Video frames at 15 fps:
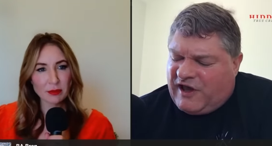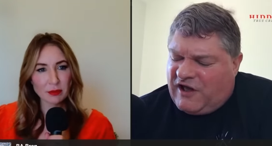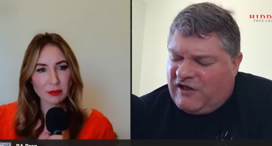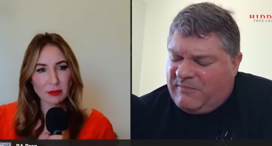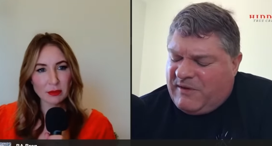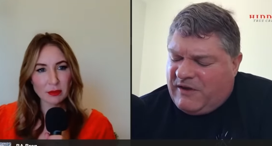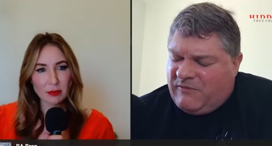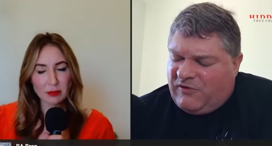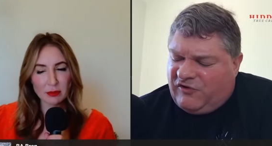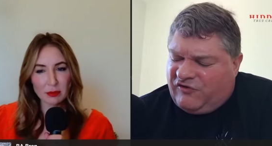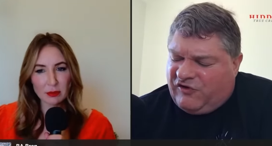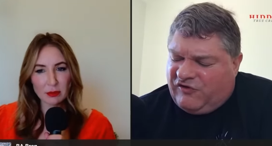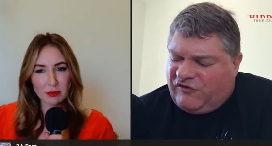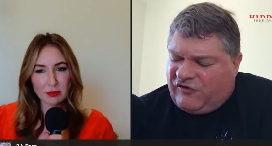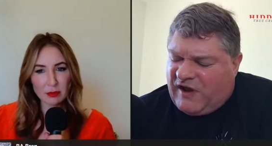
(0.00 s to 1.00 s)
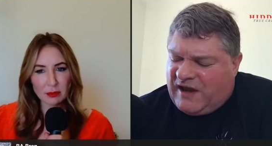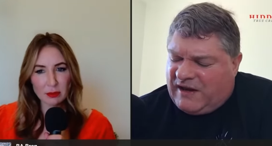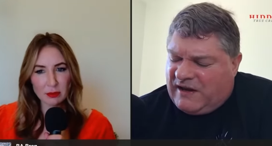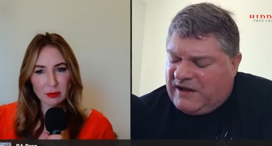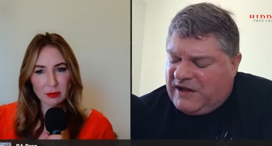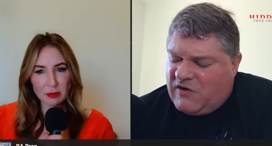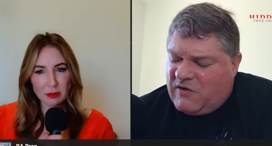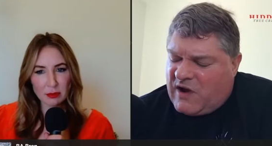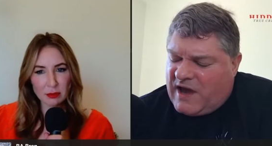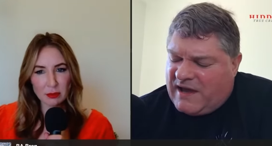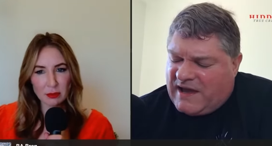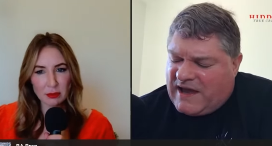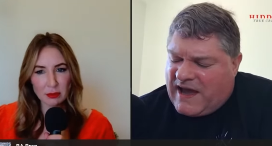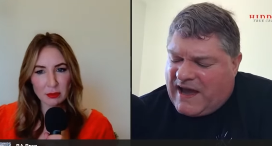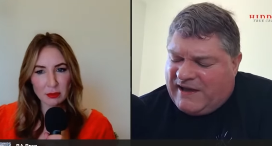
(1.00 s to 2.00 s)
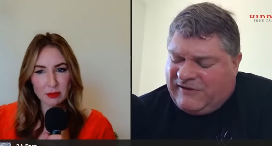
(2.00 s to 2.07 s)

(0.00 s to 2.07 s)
Speaker 1: element where she's saying, you know, I I